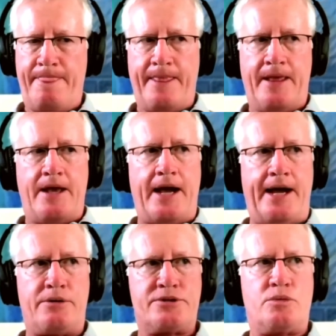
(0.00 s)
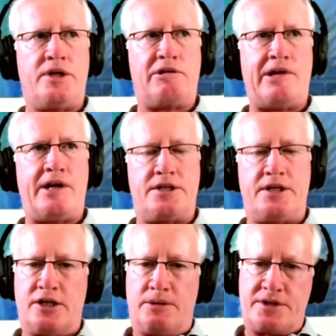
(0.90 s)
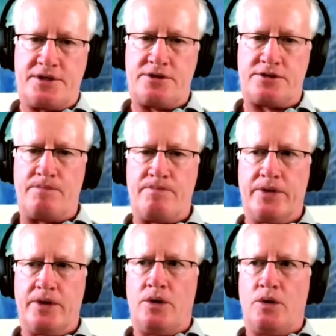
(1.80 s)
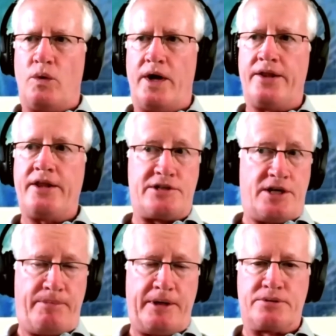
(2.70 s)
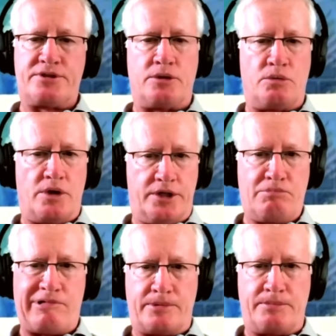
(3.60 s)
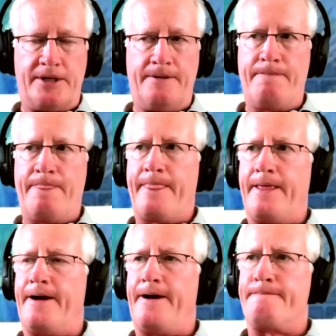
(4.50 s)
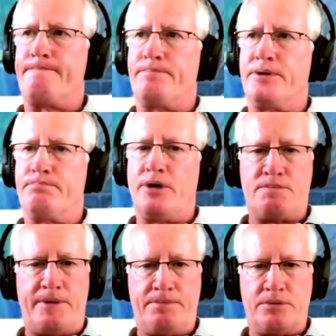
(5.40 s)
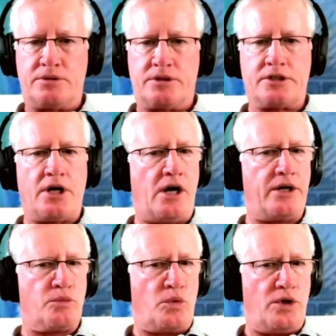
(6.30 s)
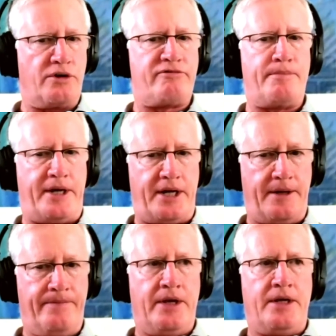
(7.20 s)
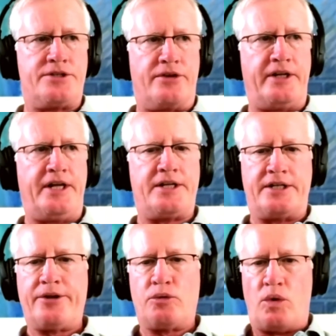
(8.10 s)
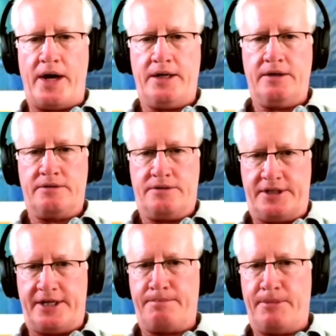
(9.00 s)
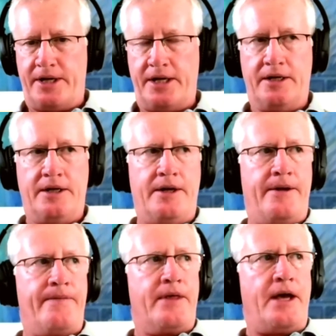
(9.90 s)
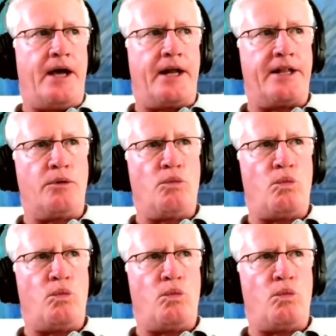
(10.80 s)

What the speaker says: How do we create an economic system where there are some people still working, probably, but most people can't work for money. So they need another way to get money. And I think